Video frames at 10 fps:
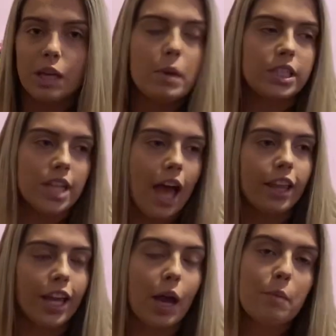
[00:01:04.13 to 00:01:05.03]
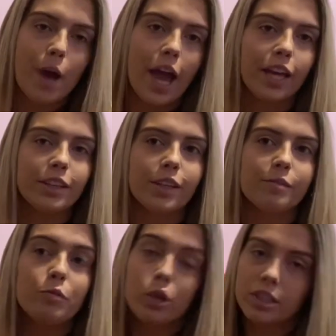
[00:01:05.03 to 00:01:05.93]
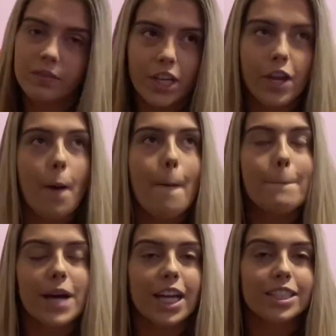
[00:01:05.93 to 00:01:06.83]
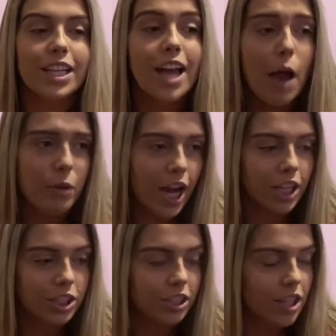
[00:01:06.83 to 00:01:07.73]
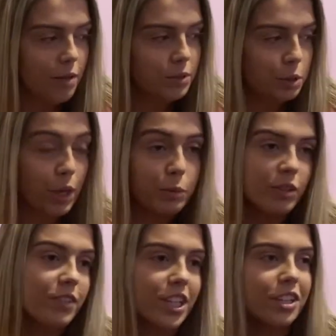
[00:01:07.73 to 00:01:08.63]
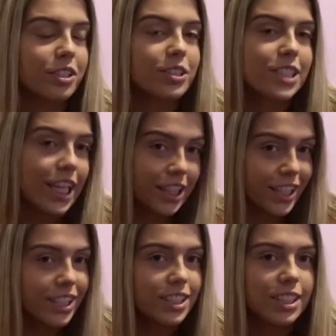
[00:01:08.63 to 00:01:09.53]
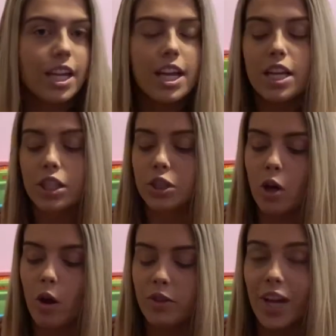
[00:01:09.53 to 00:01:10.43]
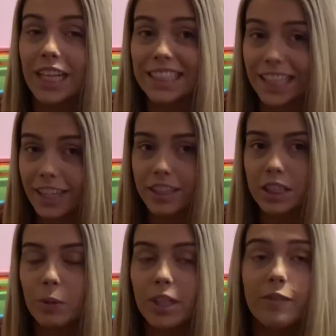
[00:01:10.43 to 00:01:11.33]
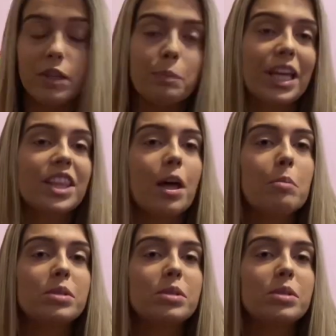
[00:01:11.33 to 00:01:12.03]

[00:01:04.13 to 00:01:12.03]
It's not like I'm buying them for the video, but I would actually love to make more videos like this. So if you guys like this one, give it a big thumbs